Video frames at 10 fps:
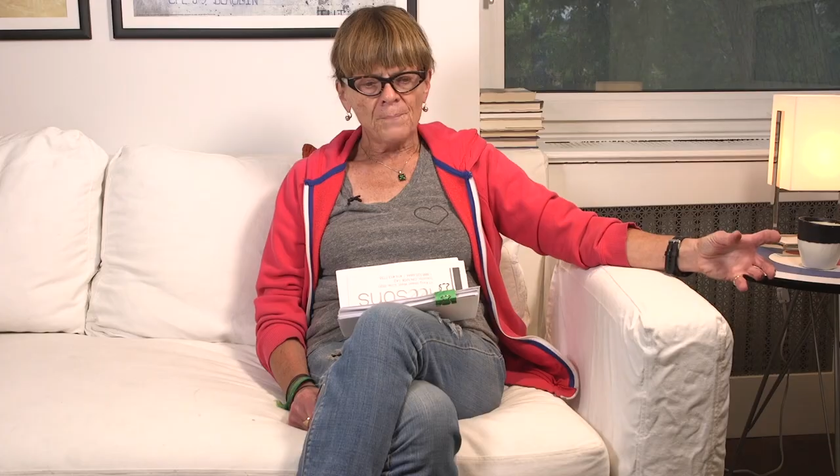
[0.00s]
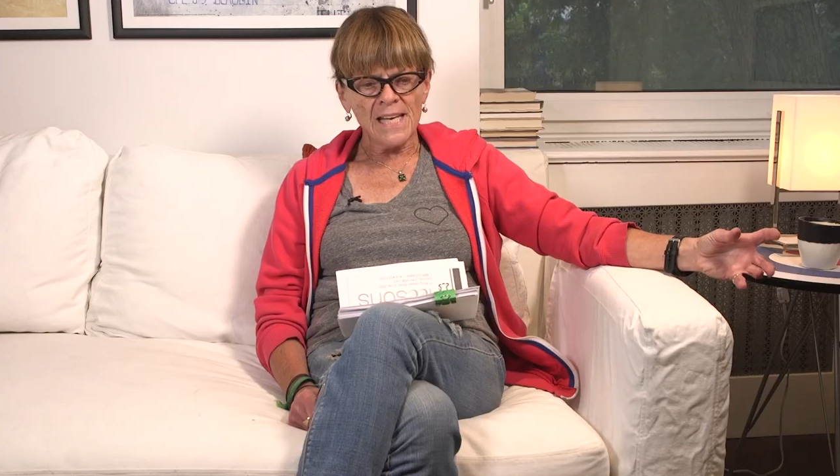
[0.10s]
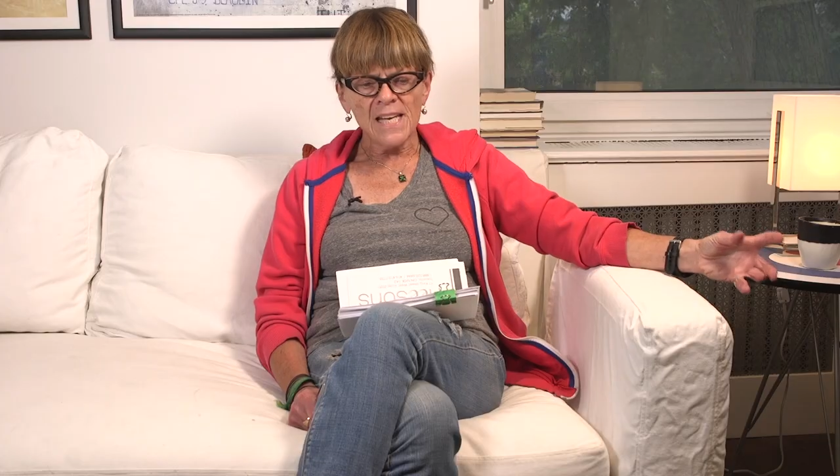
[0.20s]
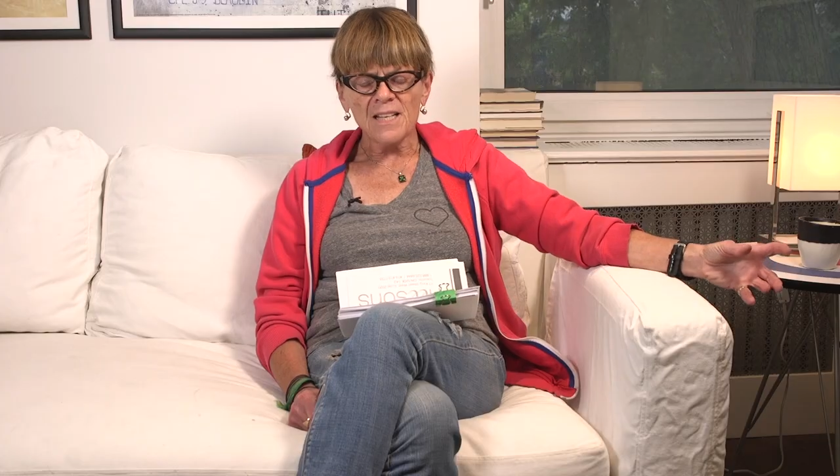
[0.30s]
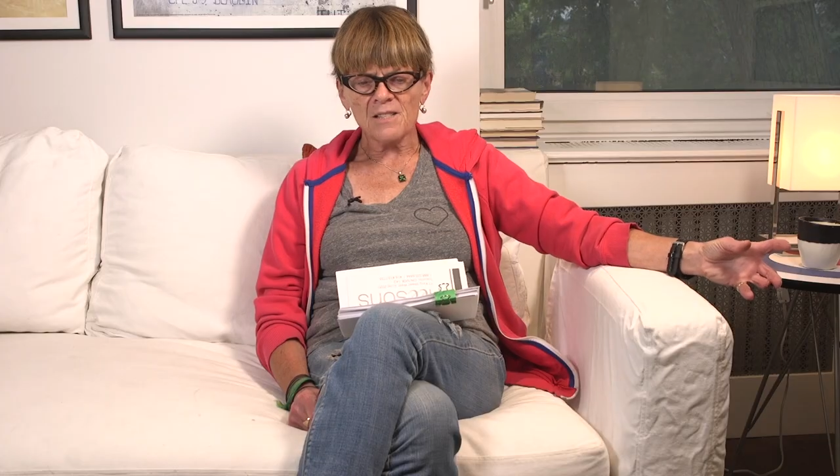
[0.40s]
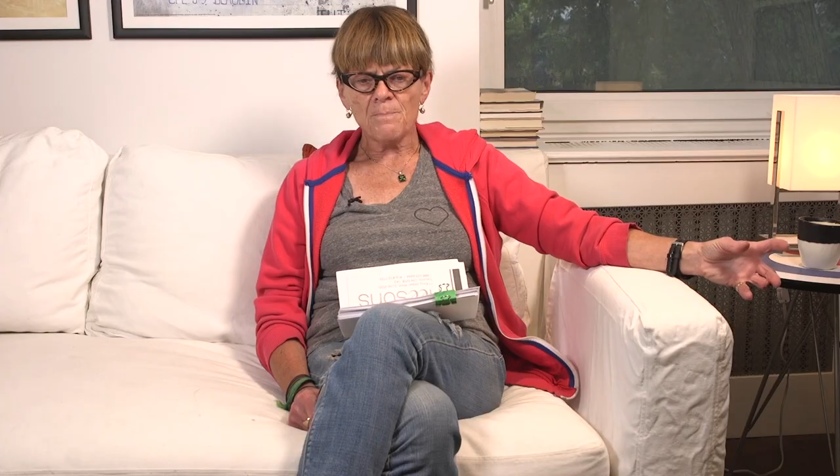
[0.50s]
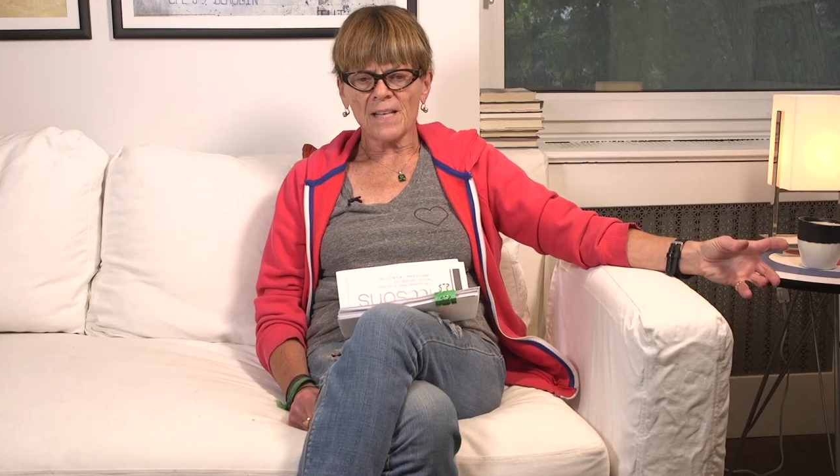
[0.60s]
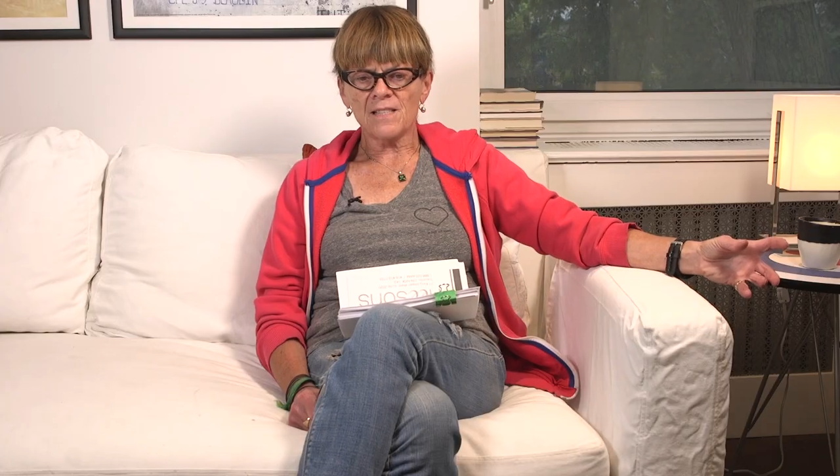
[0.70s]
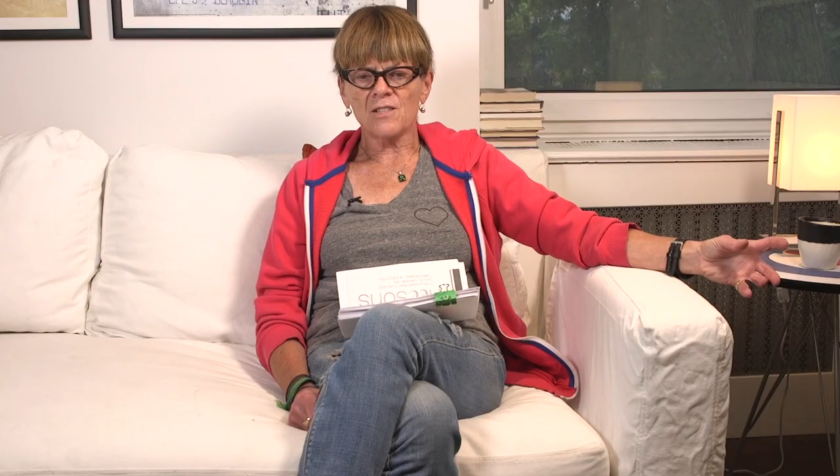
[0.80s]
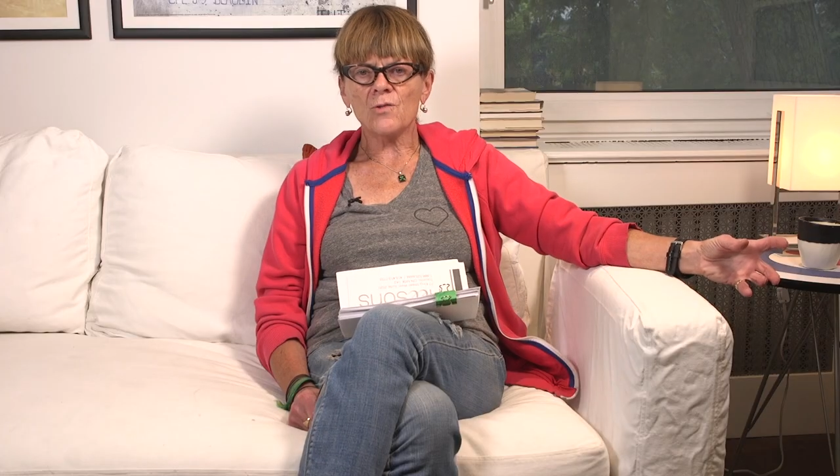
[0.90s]
but he
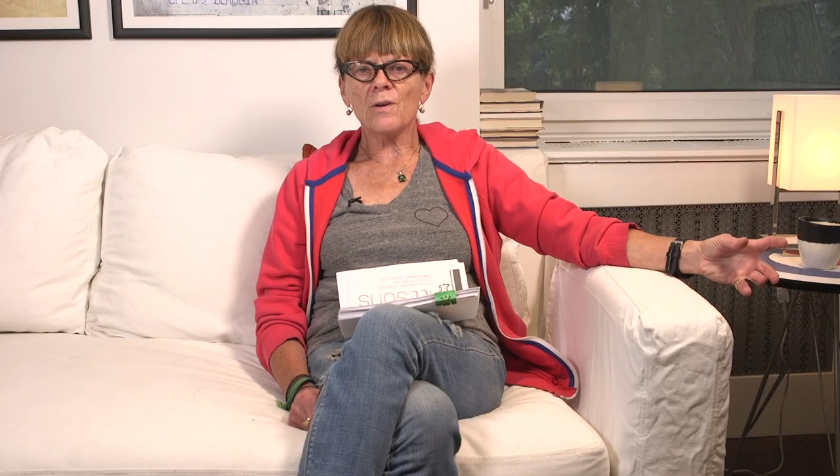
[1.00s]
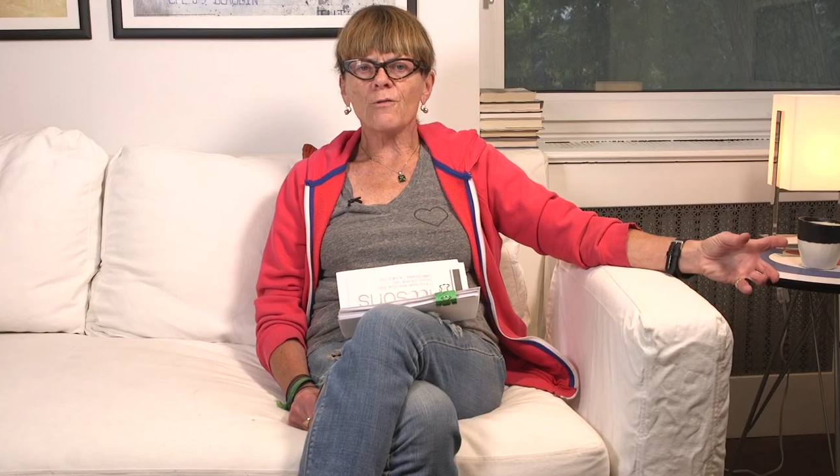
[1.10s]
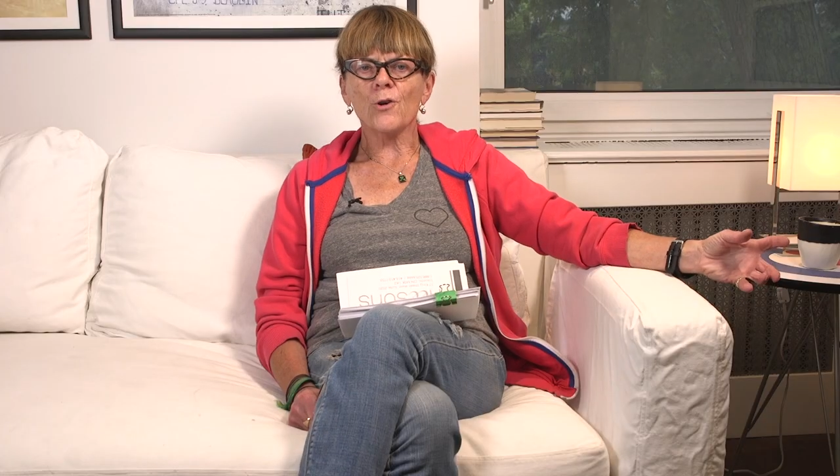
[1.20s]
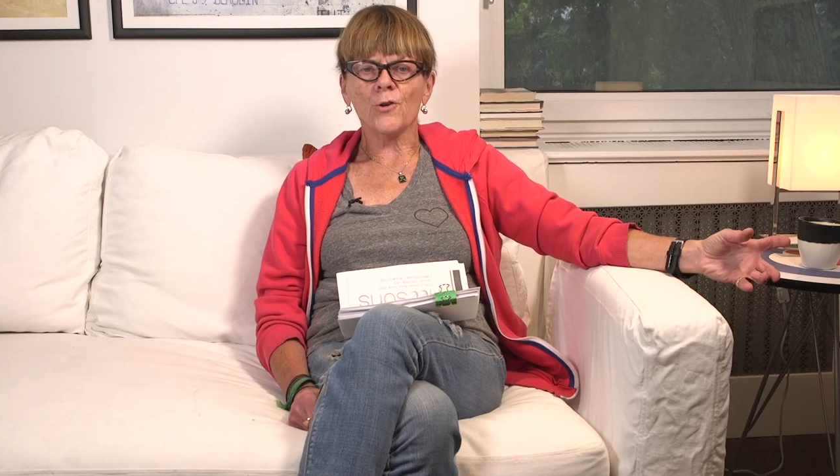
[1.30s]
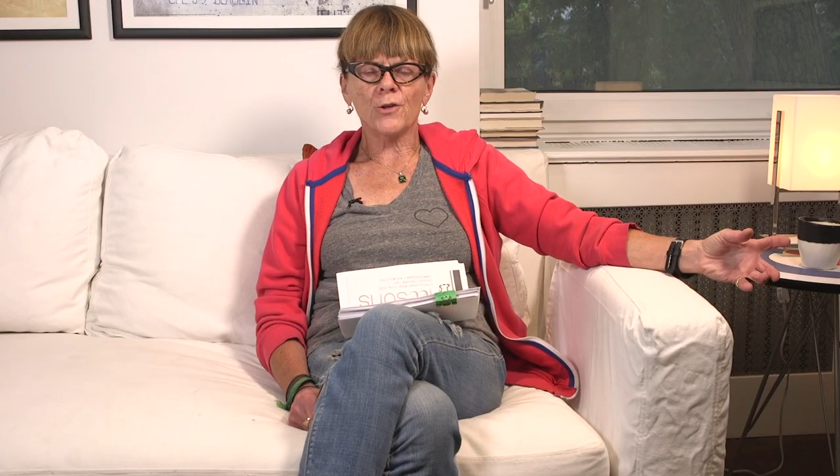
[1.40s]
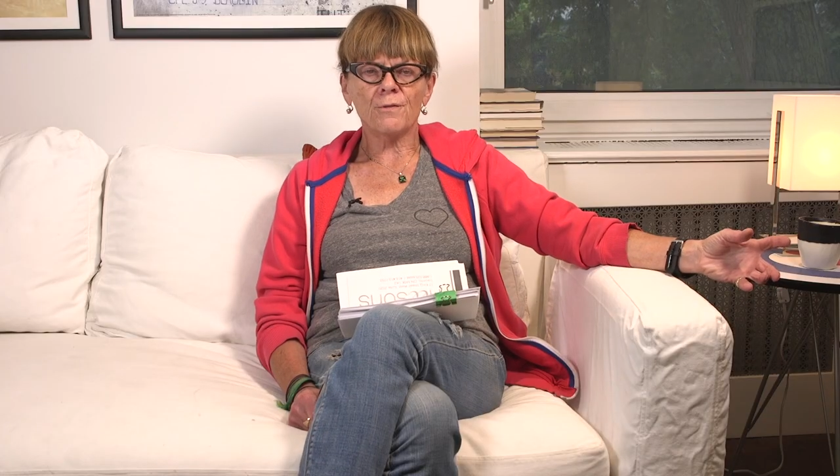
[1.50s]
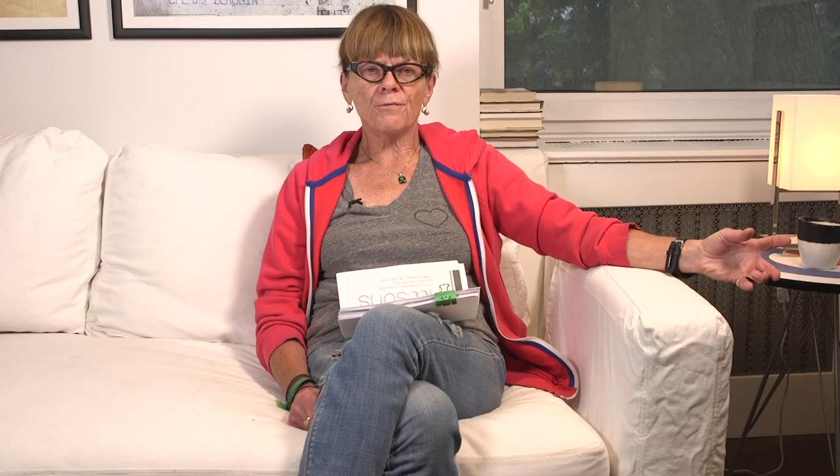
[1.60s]
expected to have heard